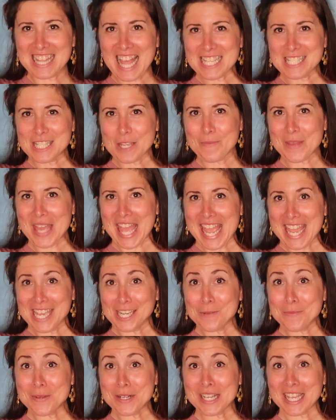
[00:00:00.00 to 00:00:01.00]
last up,
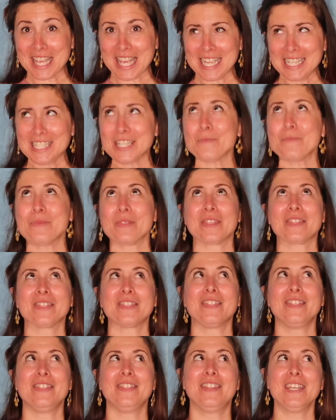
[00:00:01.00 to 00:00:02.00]
Animal Kingdom.
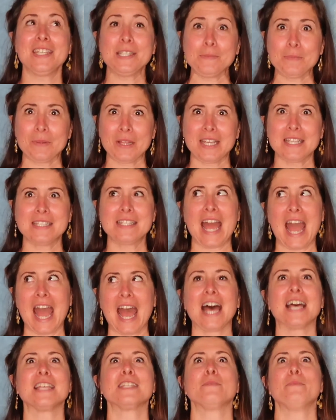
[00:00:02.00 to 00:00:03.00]
This place
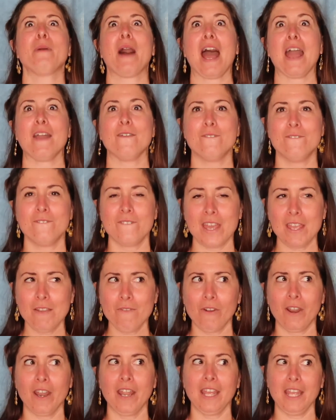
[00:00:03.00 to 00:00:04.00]
has my
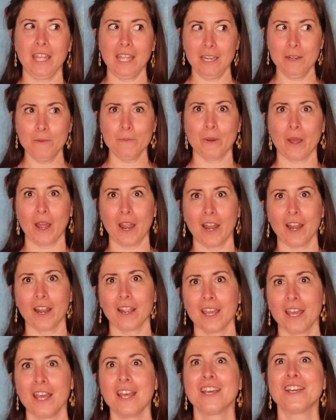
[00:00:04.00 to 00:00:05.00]
favorite
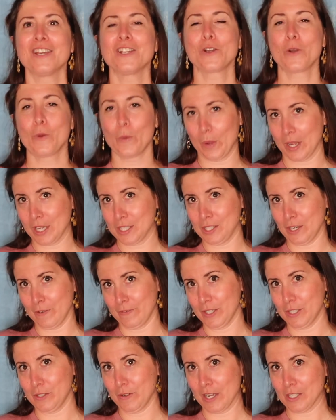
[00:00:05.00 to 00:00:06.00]
in-park quick
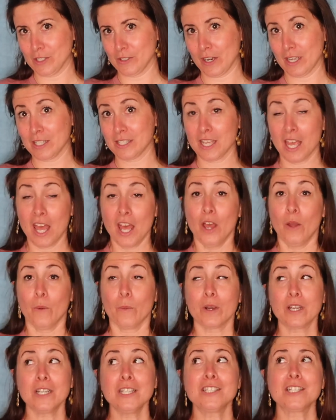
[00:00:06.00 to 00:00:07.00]
service restaurants.
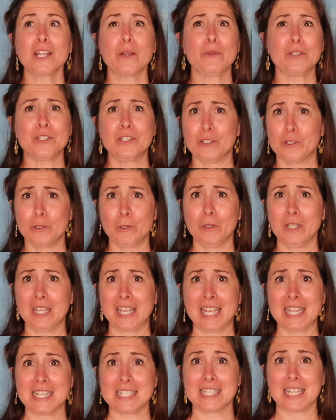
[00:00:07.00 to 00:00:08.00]
We're gonna start with Satu'li
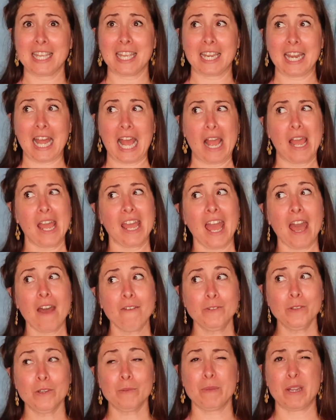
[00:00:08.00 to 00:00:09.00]
Canteen. I
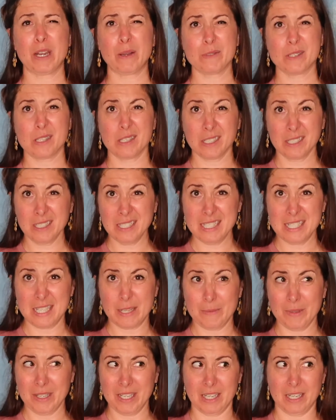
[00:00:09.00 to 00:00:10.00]
have to admit I was a little
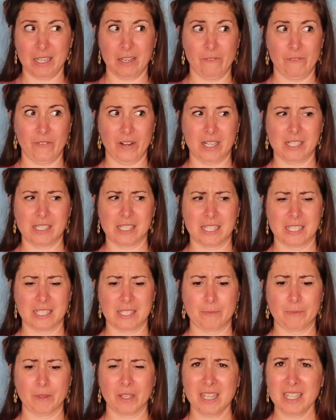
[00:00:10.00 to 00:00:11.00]
intimidated at first because
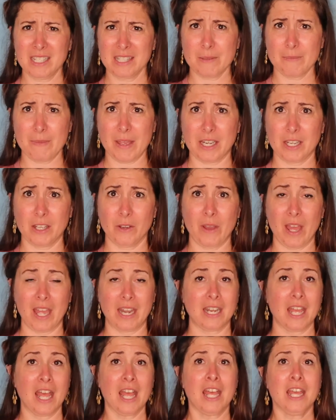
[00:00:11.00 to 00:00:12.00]
I'm looking at the menu
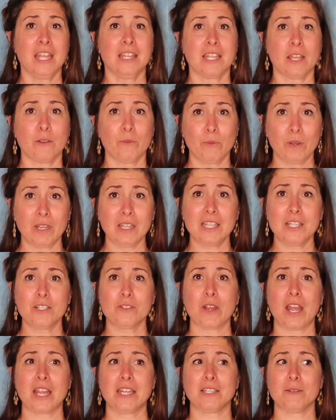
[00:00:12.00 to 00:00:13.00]
and they really
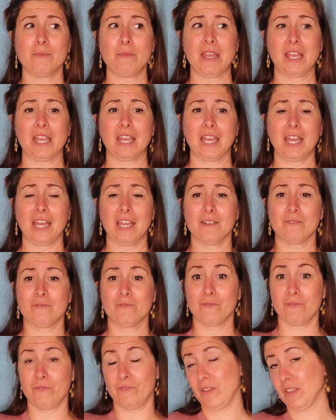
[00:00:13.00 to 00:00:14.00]
tried to make it
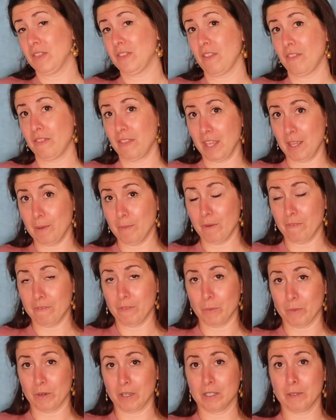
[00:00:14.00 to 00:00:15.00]
fit the theme of
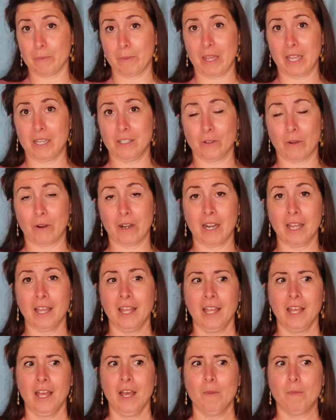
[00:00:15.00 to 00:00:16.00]
the world of Pandora,
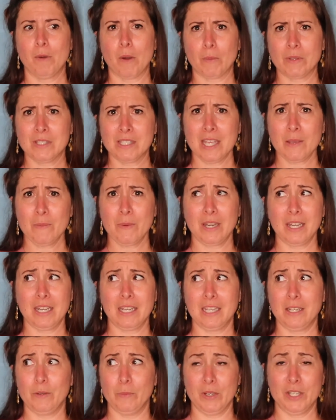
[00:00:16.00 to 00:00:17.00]
but once I went
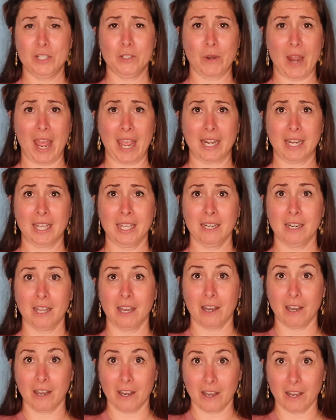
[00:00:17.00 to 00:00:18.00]
in and we tried it,
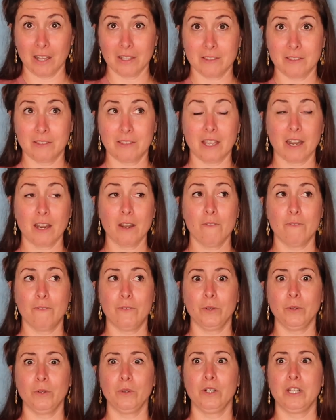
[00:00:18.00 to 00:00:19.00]
their
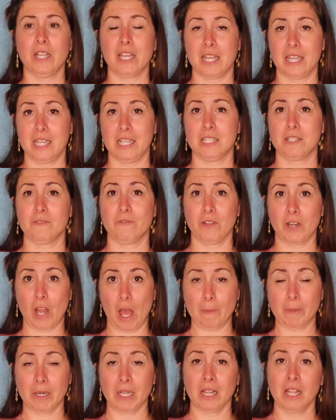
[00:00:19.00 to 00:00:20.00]
food is
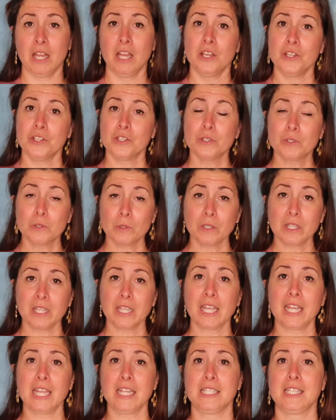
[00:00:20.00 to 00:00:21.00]
phenomenal.
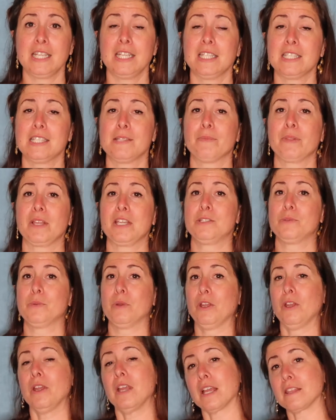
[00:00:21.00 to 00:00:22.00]
Satu'li Canteen is a place
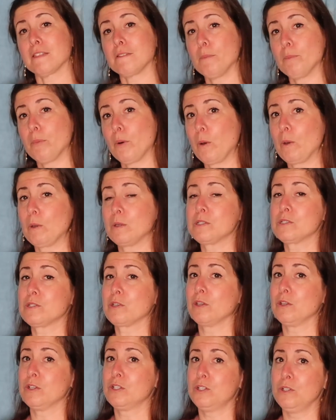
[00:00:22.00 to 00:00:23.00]
where you can get the bowls,
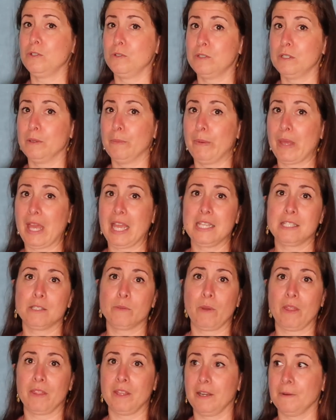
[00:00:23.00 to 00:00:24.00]
so you choose a
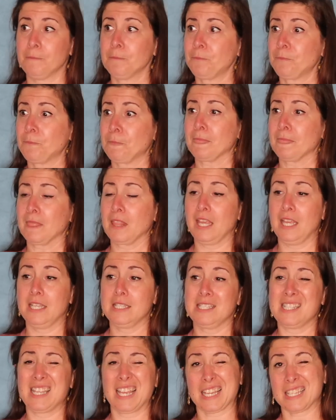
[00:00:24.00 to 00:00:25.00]
base, whether
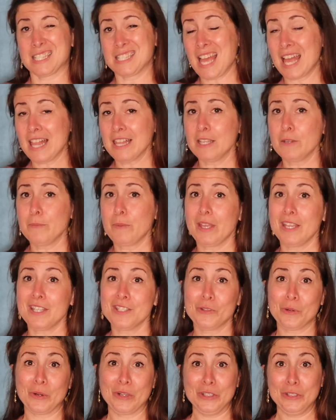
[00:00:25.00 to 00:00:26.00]
it's like a salad
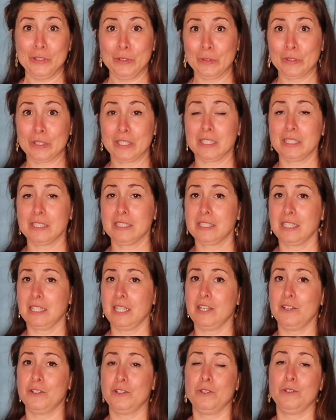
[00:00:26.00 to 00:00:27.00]
base or a noodles, and
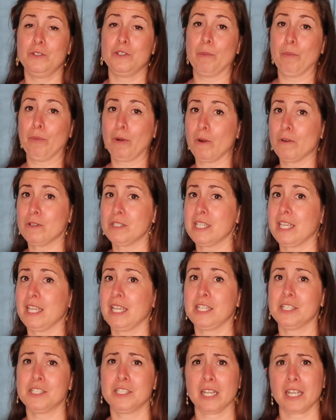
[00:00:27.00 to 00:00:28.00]
then you choose a
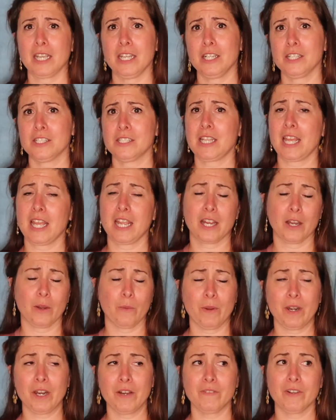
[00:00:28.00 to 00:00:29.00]
protein, chicken or steak or
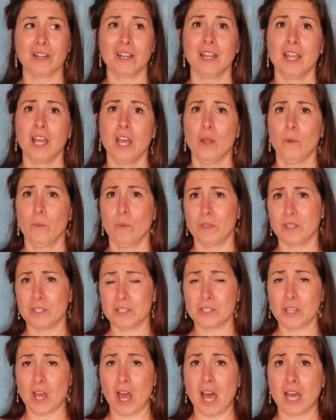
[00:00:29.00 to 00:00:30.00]
whatever, with a
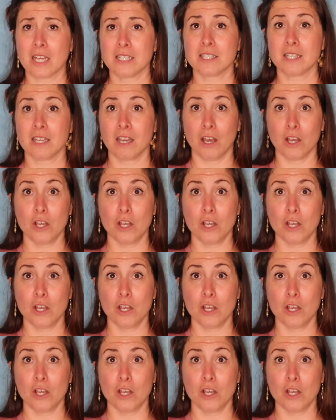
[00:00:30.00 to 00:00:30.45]
sauce.